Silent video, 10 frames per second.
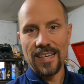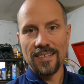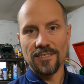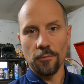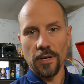
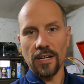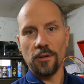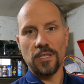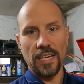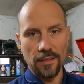So we're gonna go
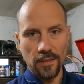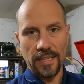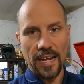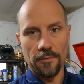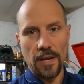take a look
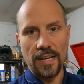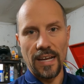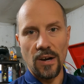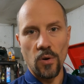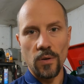at it right
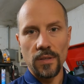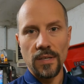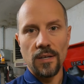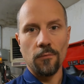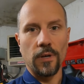now.
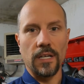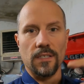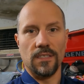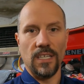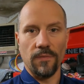We're gonna
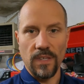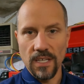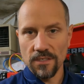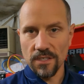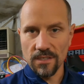see if the
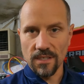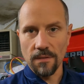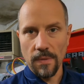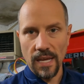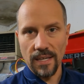engine is gonna
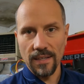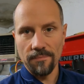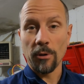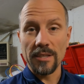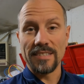make it.
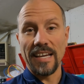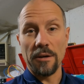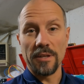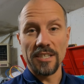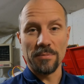We're gonna see how
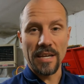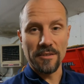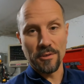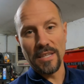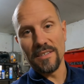it does. We gotta
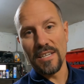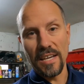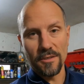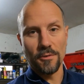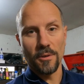drain the
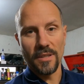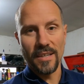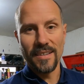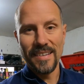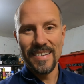tank shortly.
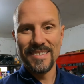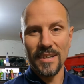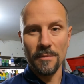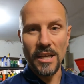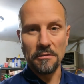
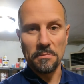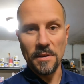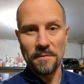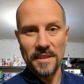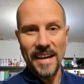Come along with me
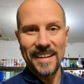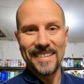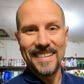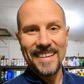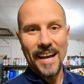for that.
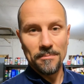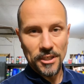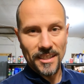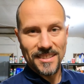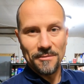I'm
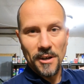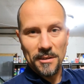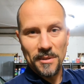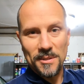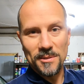Justin,
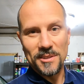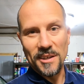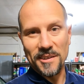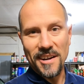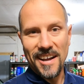welcome to Two Stall
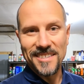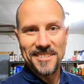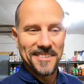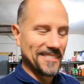Garage.